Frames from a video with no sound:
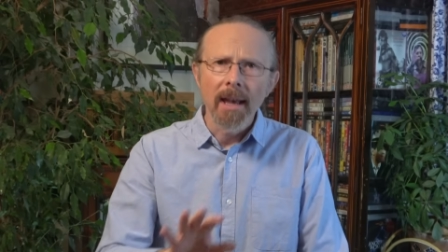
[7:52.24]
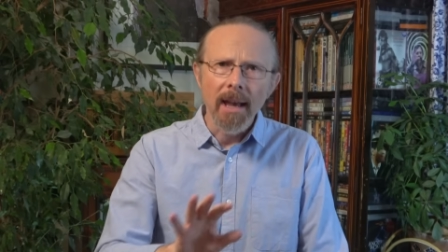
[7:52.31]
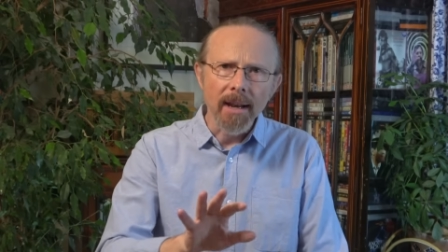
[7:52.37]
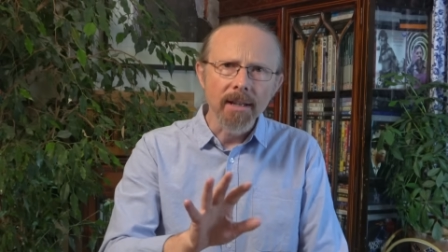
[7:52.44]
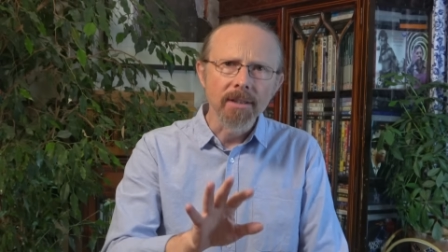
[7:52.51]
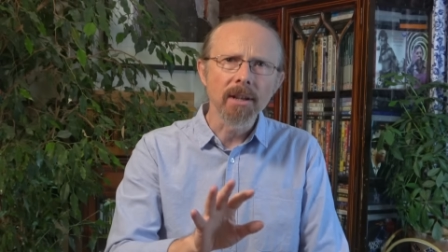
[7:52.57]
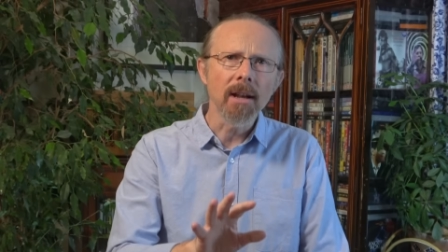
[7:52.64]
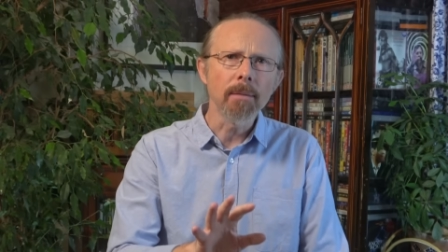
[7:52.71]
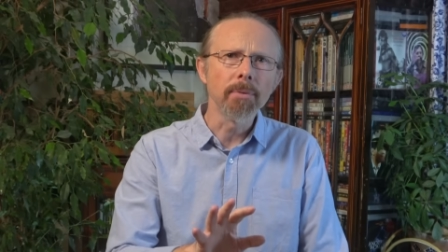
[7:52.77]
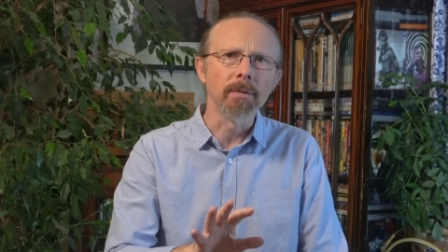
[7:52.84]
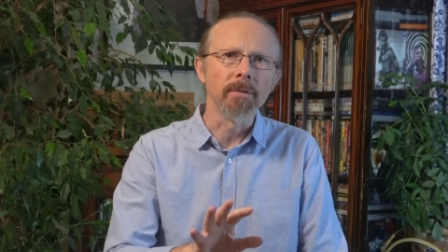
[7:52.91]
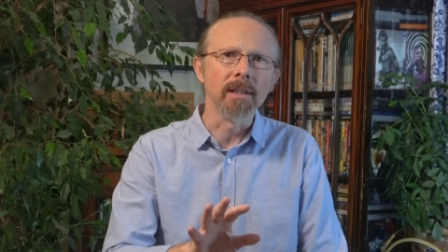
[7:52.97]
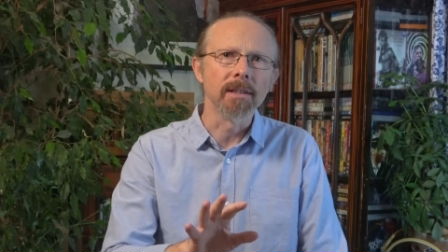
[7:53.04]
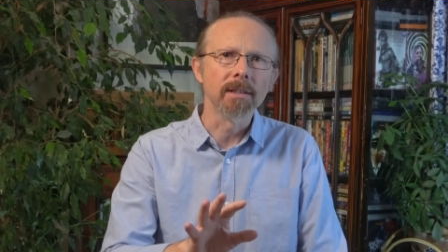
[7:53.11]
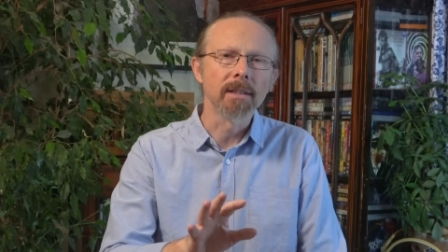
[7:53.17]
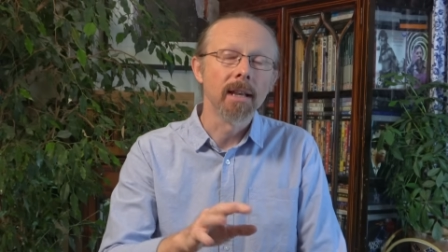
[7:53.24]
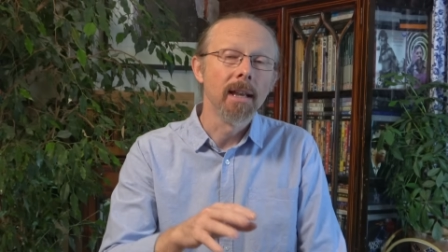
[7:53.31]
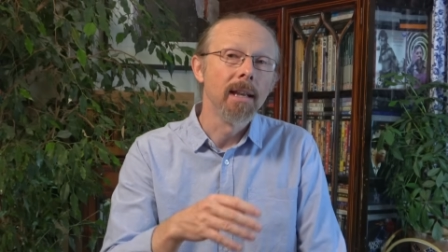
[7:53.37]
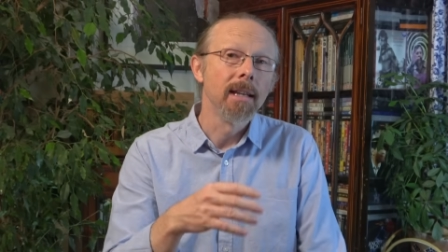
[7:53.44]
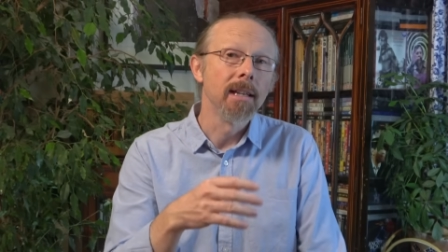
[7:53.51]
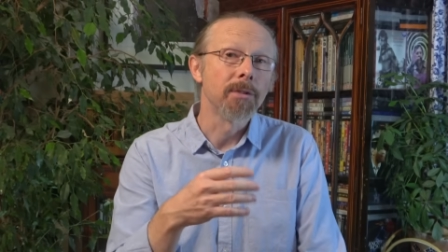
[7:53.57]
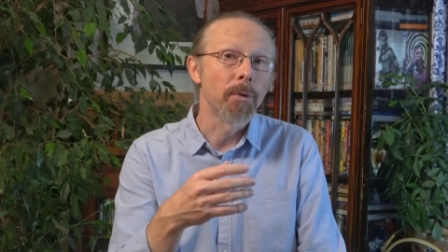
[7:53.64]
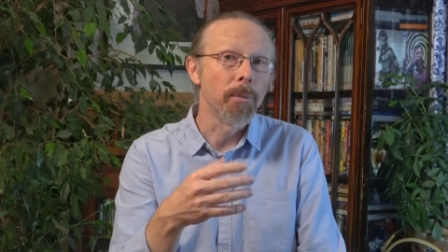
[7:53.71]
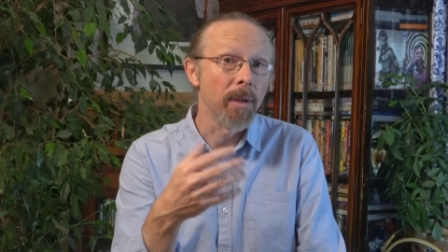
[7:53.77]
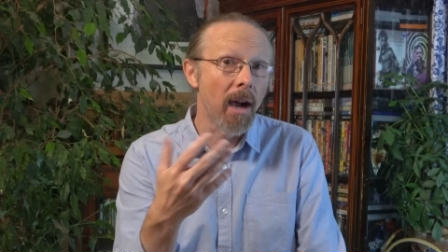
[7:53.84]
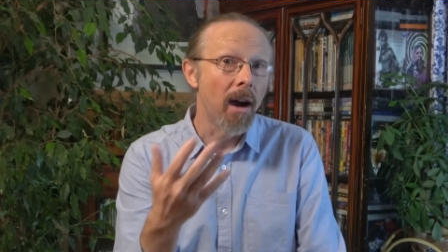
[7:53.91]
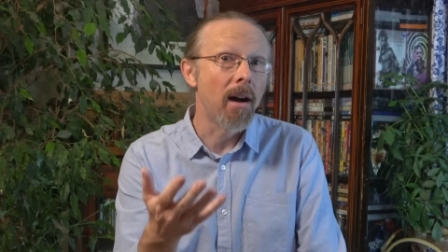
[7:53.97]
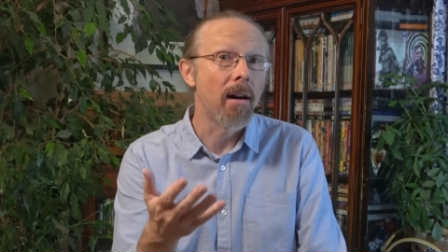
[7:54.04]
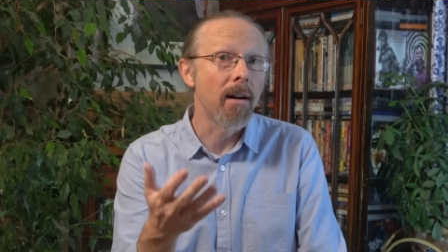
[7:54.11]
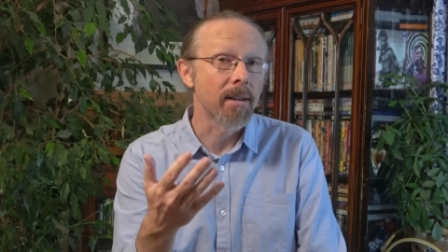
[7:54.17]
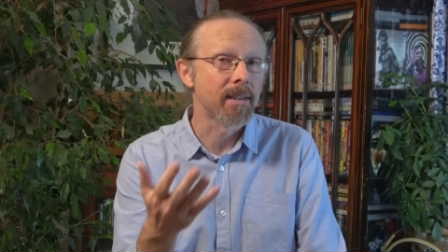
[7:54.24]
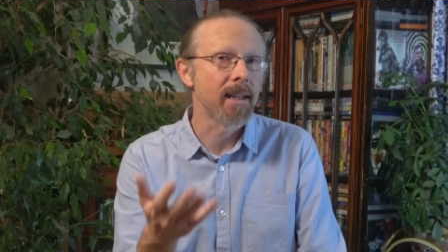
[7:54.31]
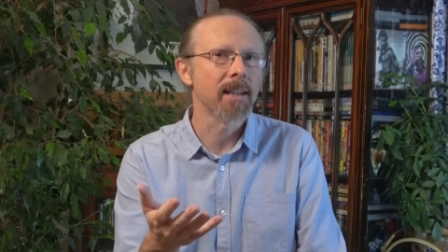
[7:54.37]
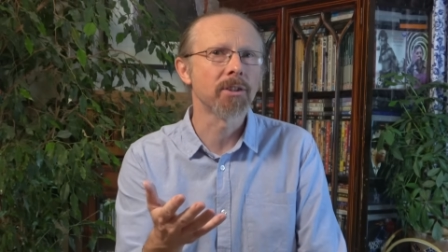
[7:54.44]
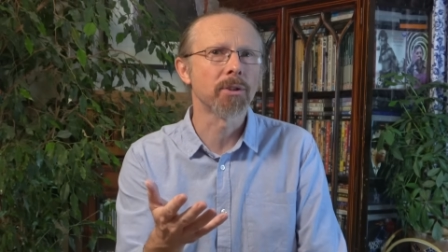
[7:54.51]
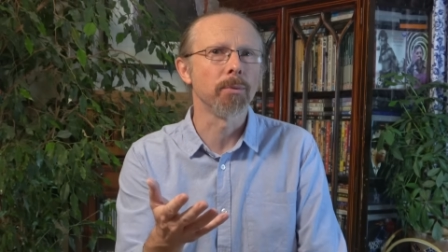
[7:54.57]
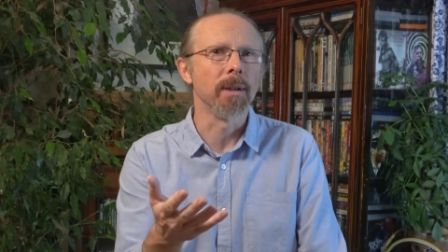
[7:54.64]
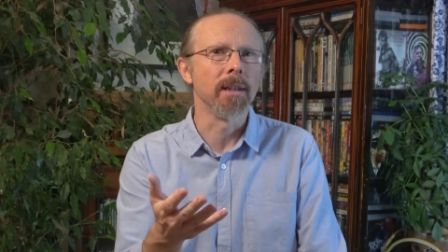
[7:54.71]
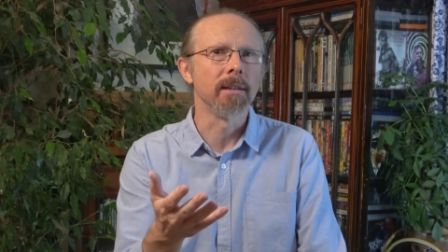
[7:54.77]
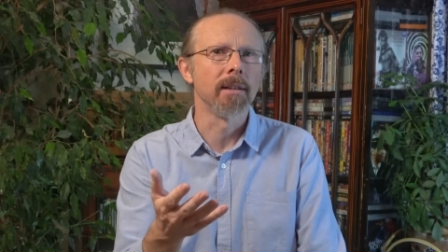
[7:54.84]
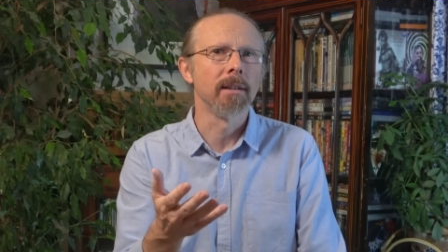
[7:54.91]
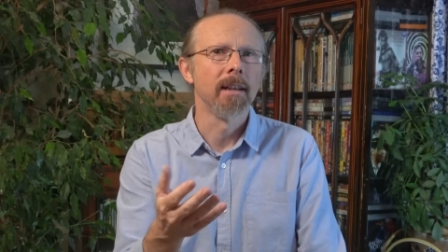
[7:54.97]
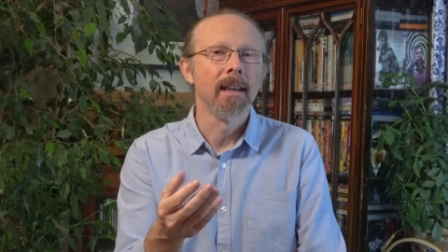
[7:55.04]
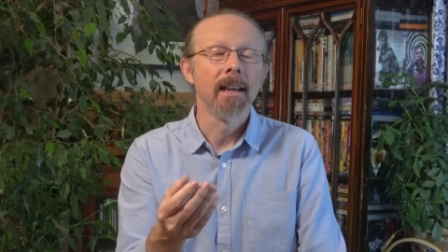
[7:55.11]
An example of this is from the ARC test suite,